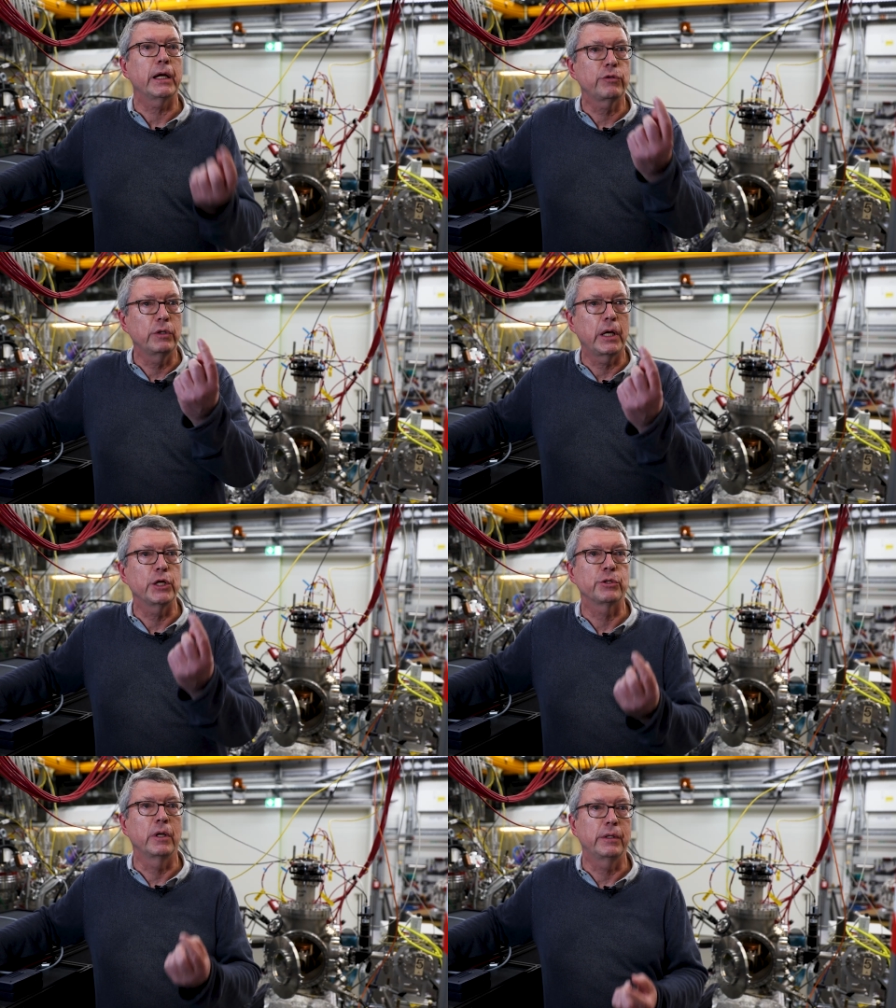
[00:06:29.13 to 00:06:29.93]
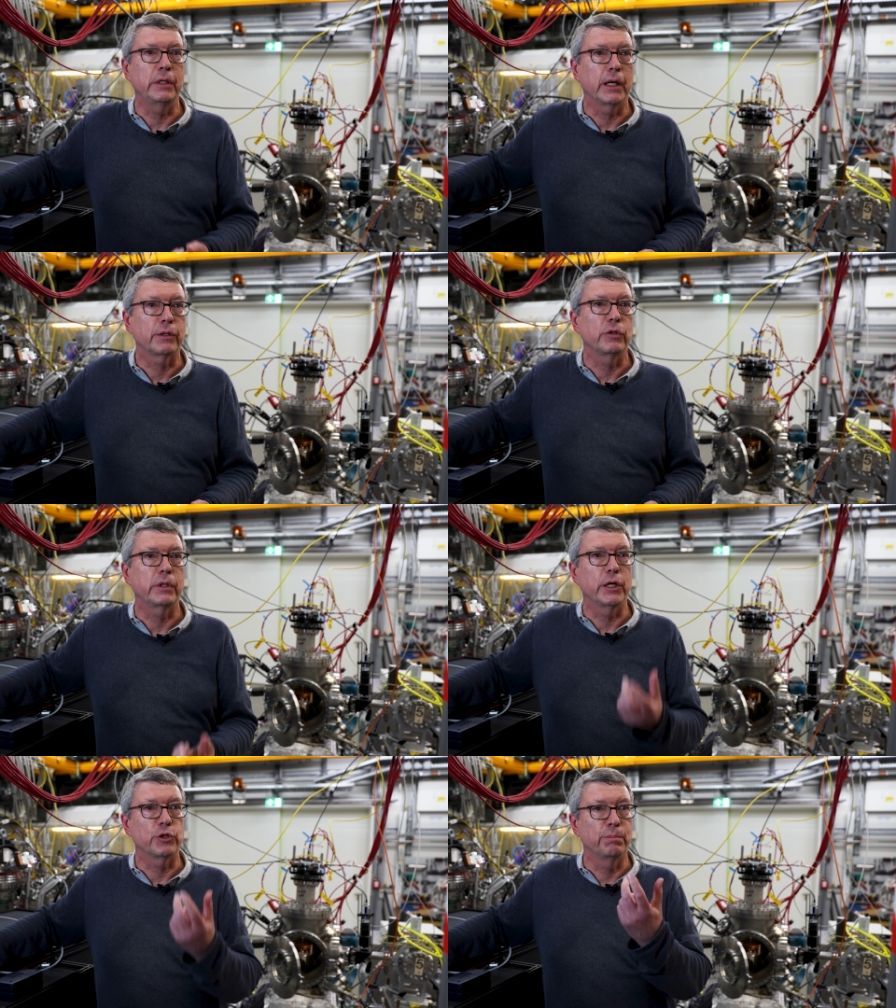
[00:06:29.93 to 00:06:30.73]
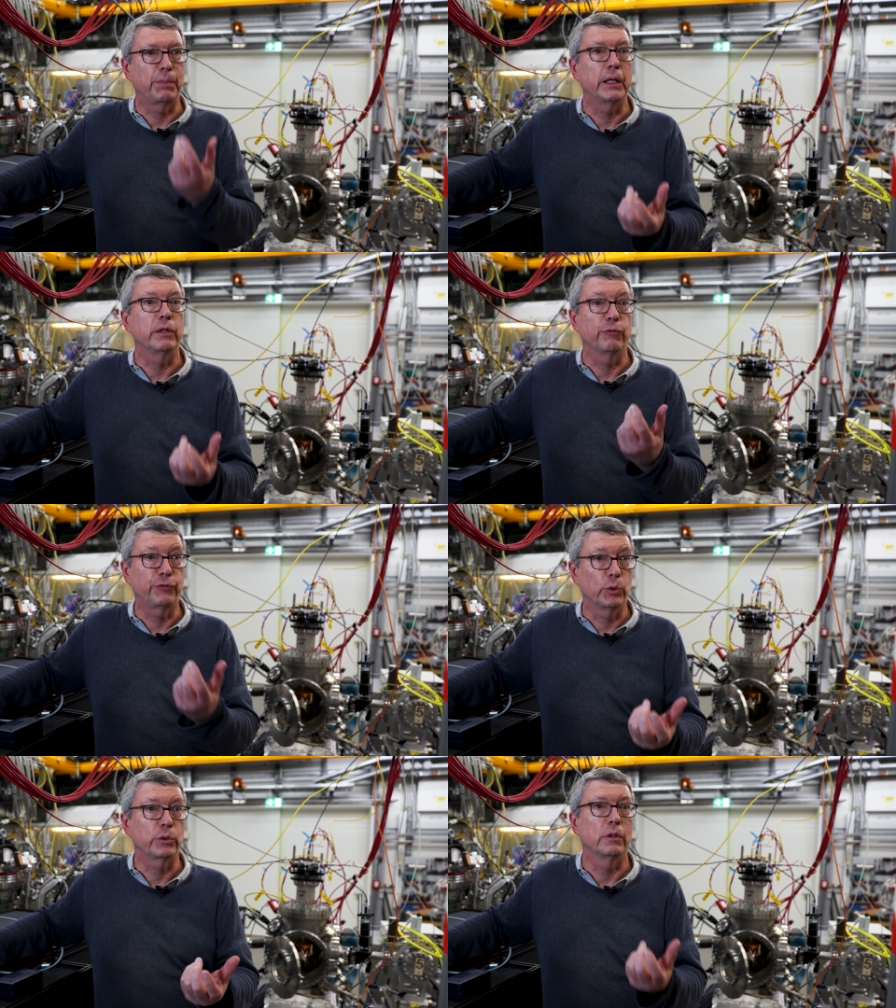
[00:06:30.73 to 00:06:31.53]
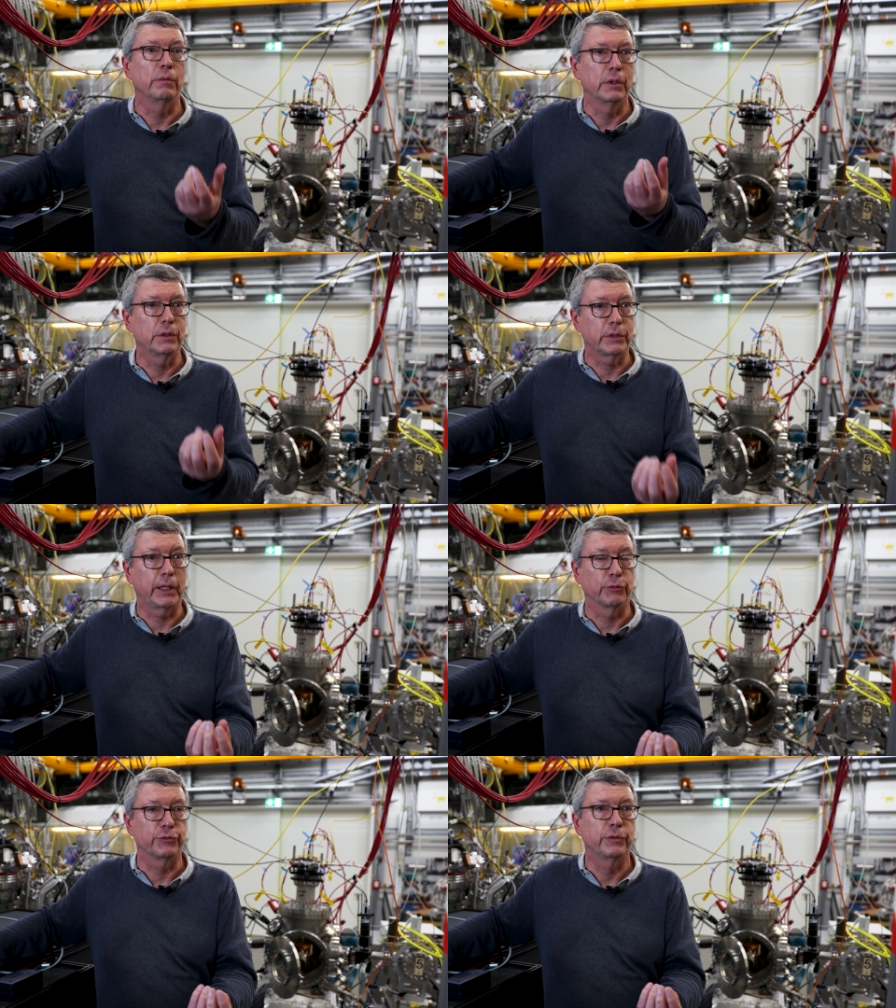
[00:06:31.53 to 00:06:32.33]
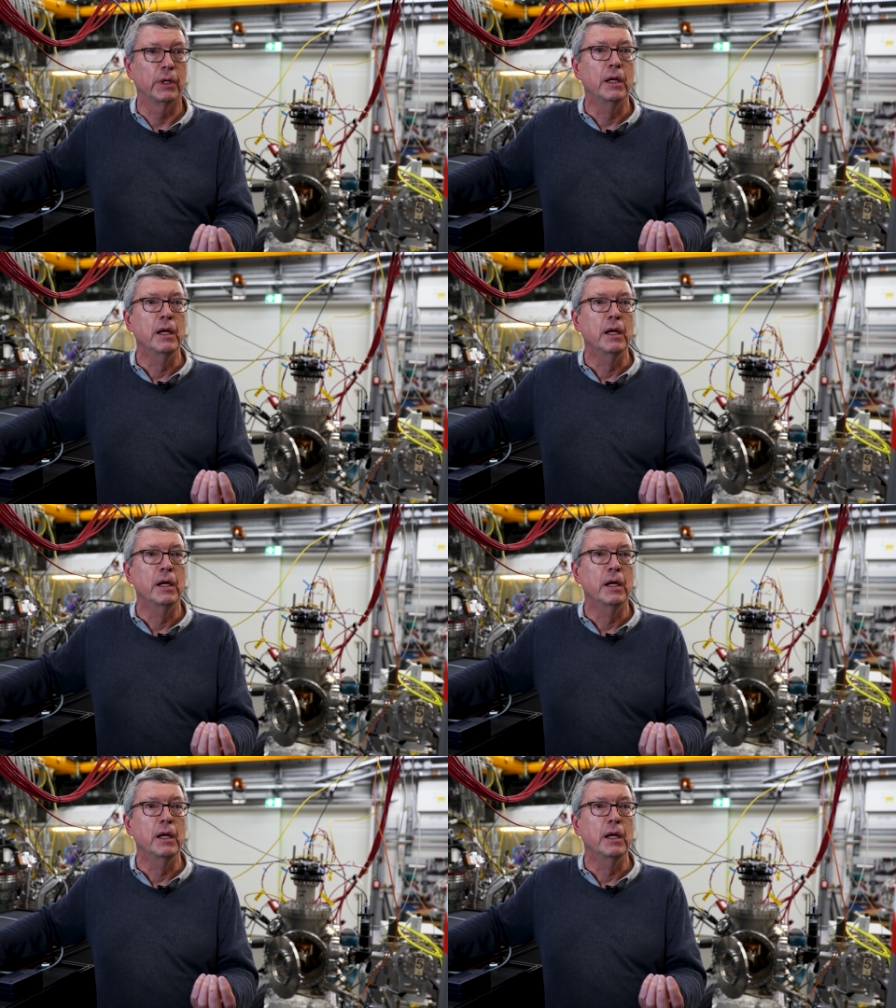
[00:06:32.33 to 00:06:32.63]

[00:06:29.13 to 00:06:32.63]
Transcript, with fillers: excitation and de-excitation by the photon itself.